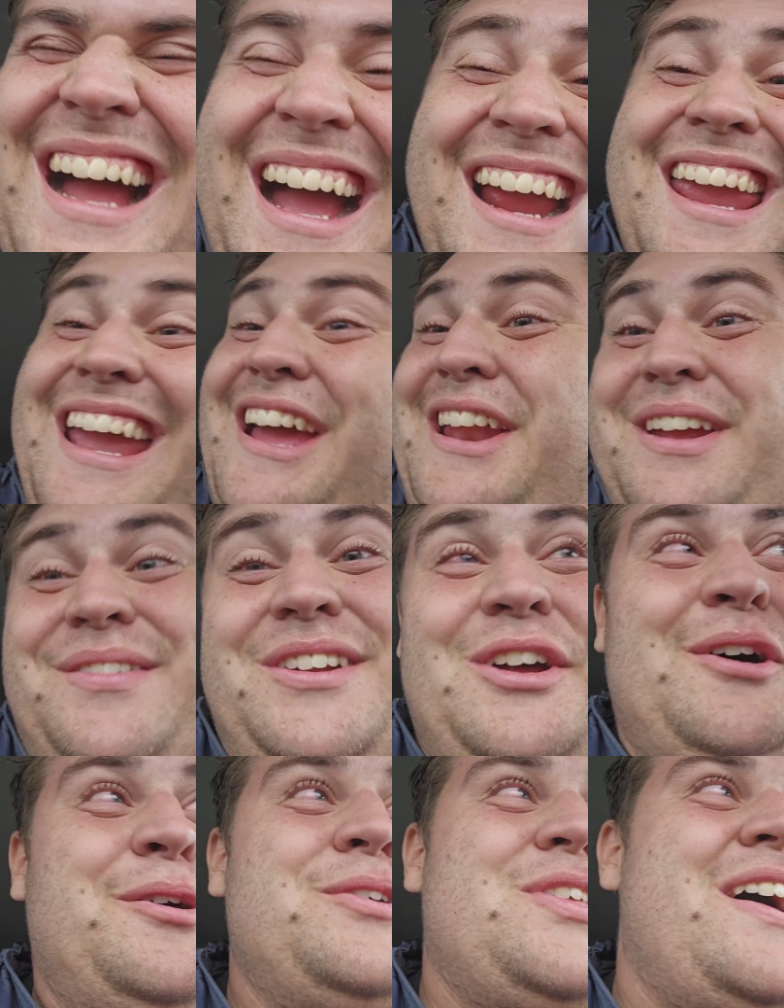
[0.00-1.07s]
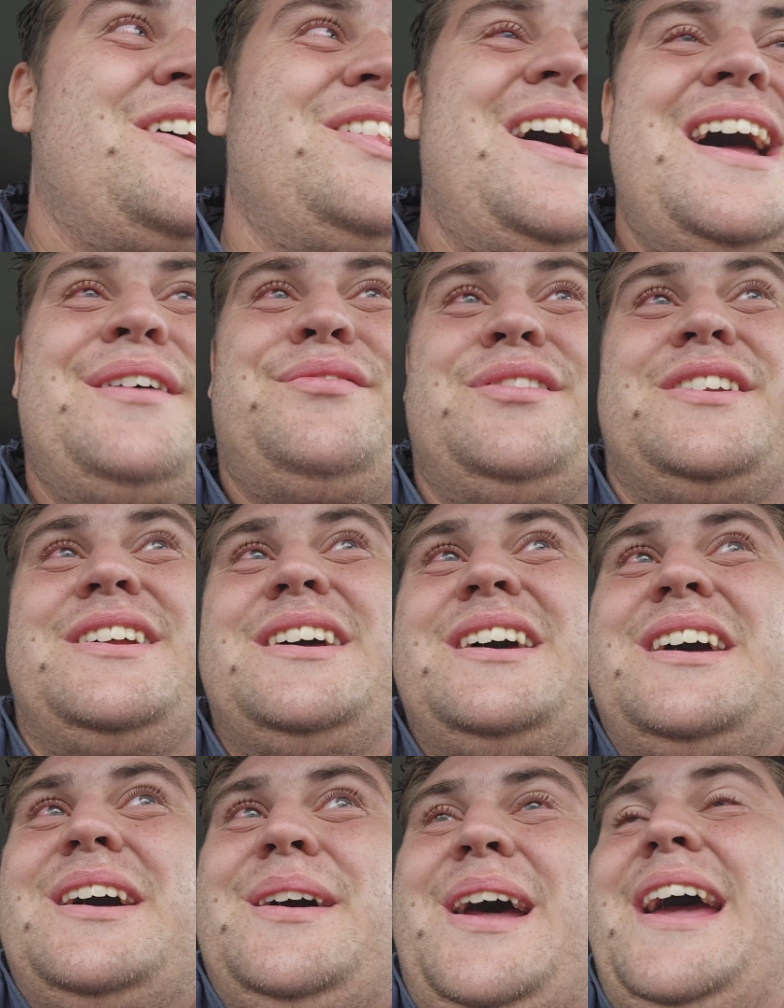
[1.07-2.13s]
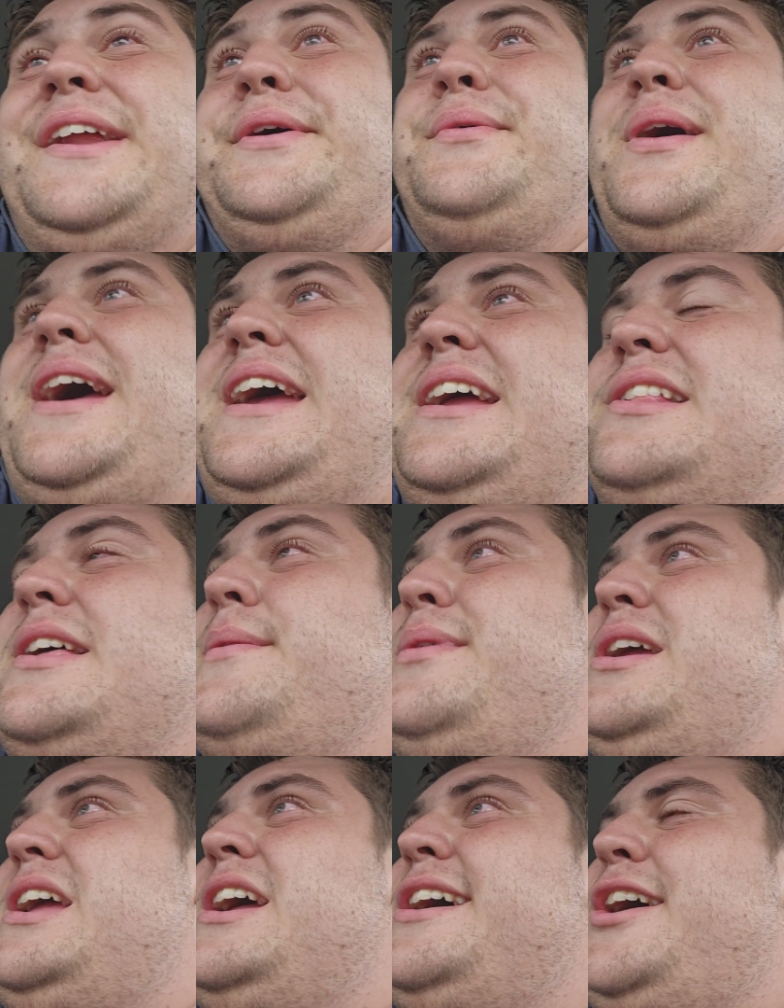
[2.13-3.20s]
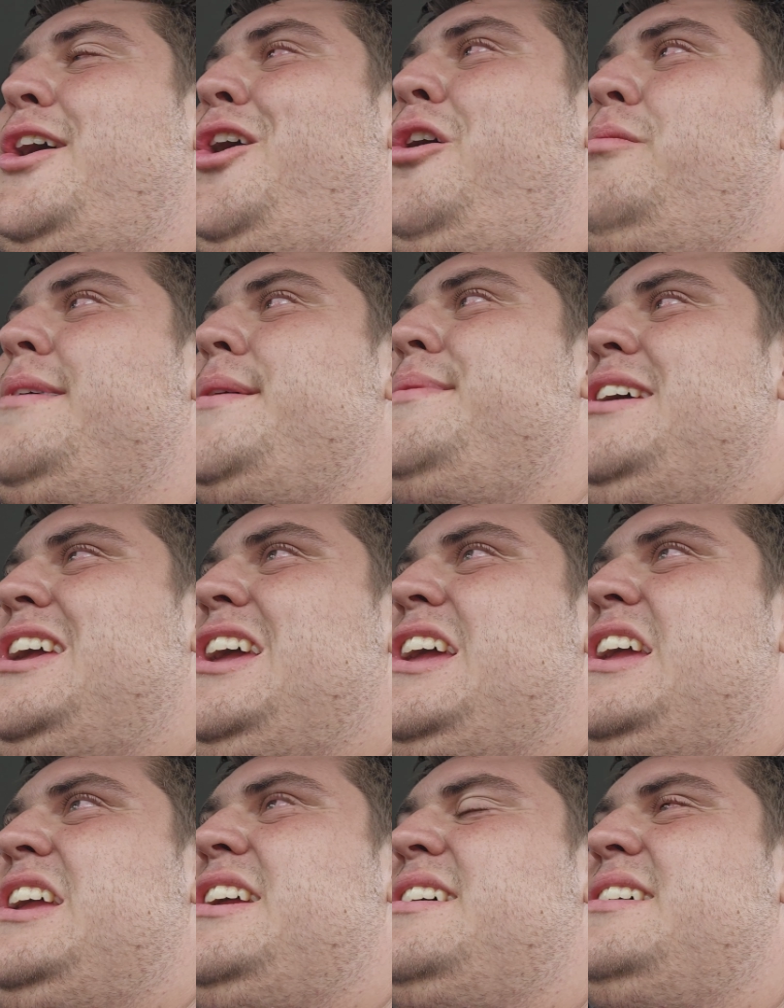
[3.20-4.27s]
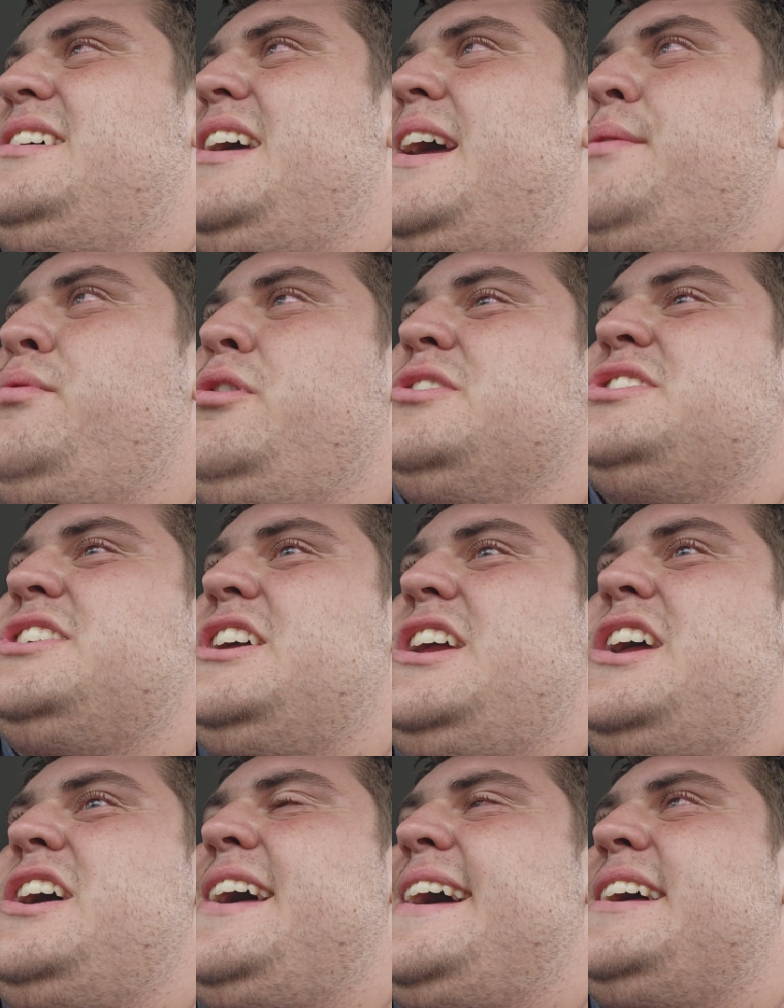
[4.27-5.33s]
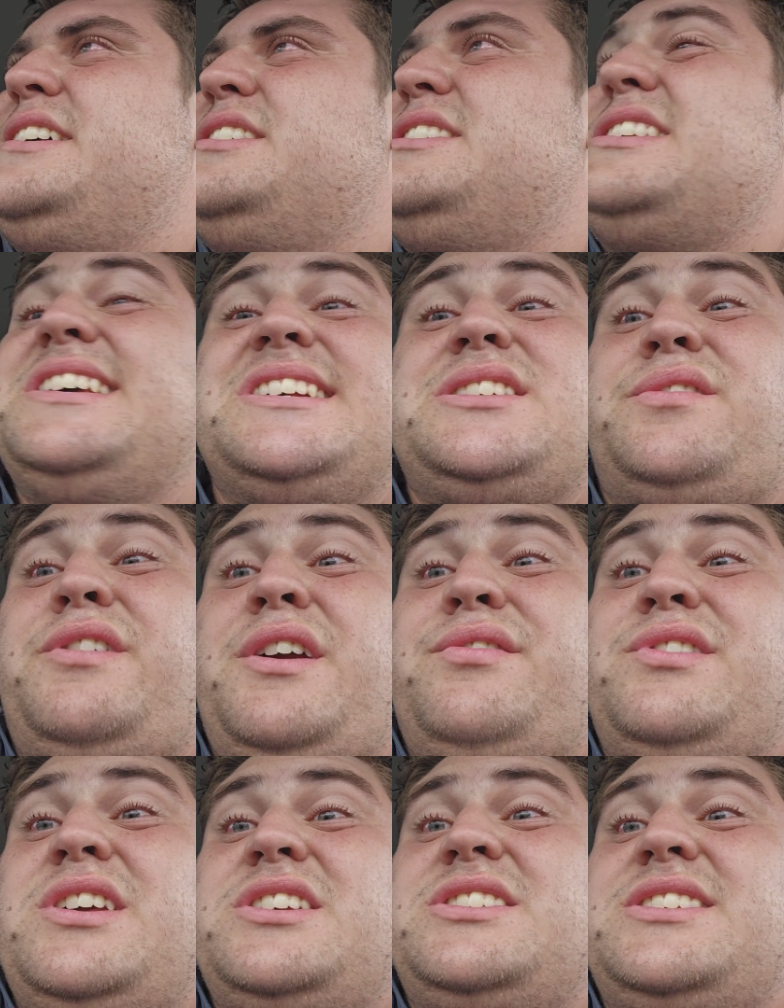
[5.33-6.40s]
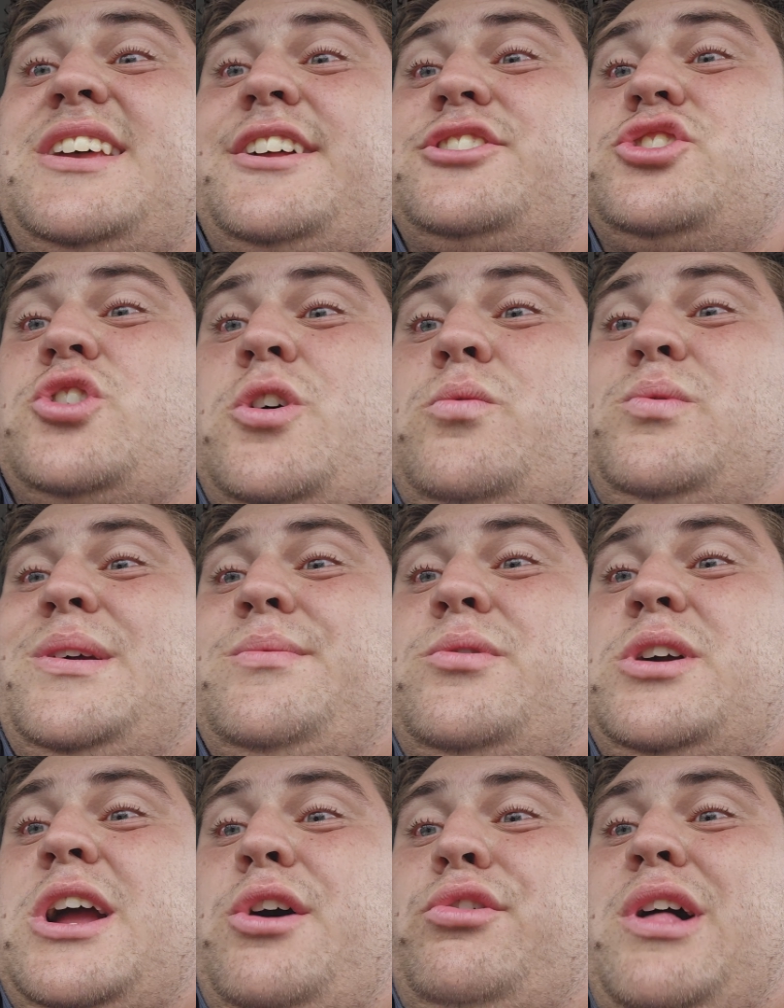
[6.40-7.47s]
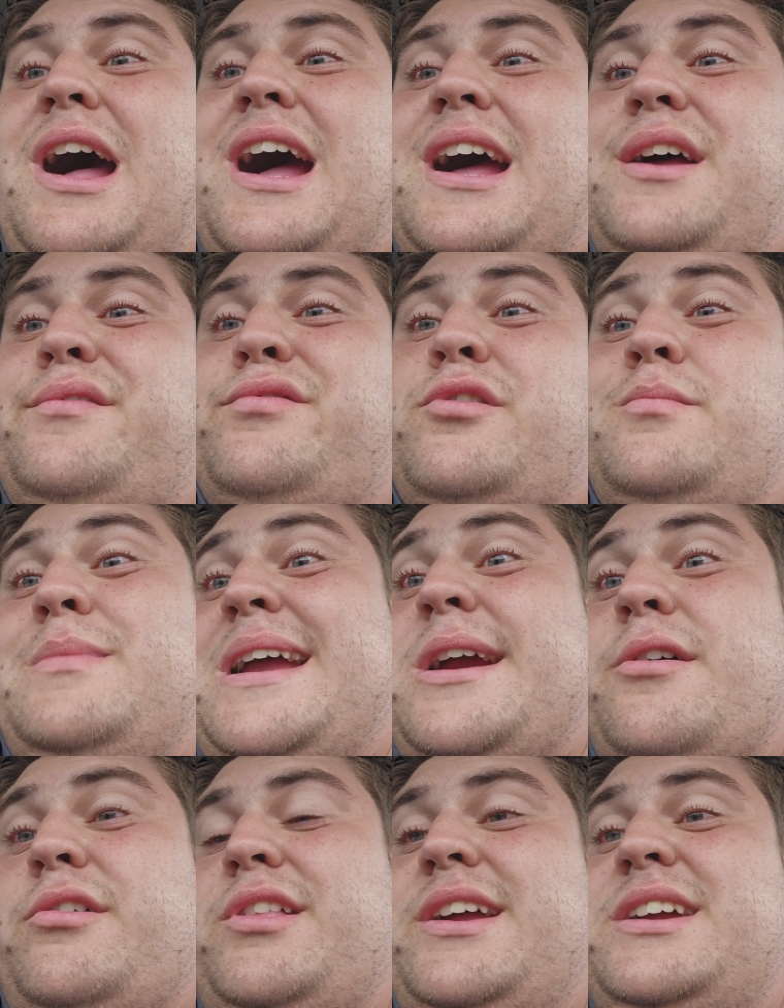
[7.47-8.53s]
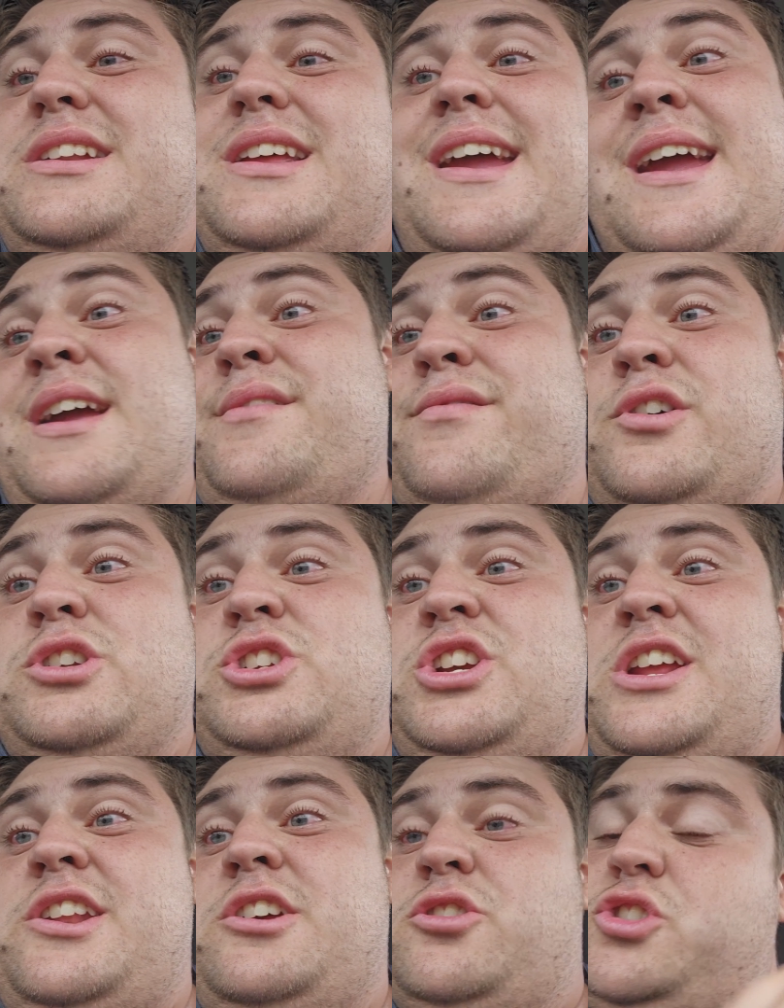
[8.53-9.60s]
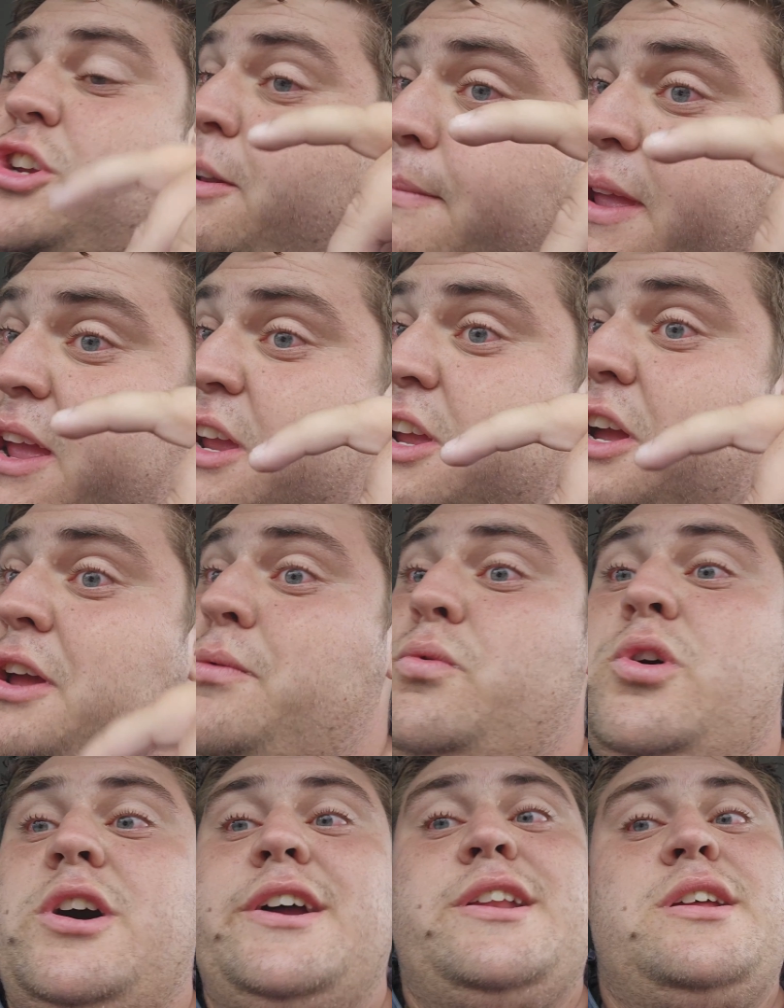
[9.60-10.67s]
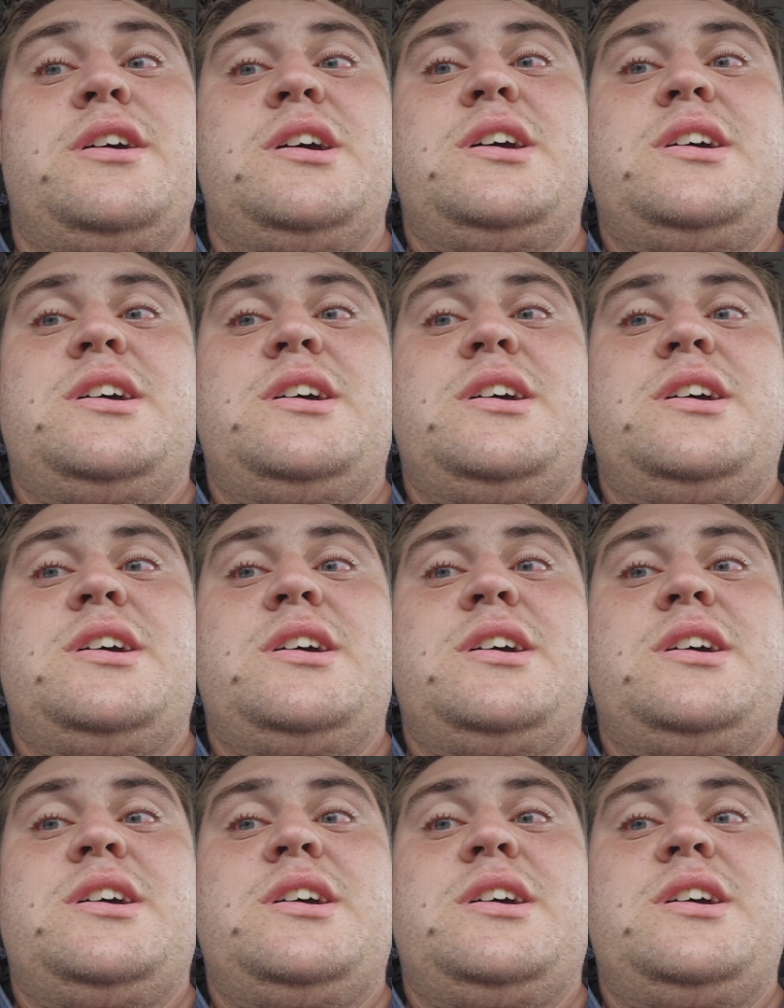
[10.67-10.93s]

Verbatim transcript: I can't even do it without laughing. Anyway, let me get home, let me eat, and we'll see at 6.50 Central. We will go live for Maryland and Virginia. Should be a good one.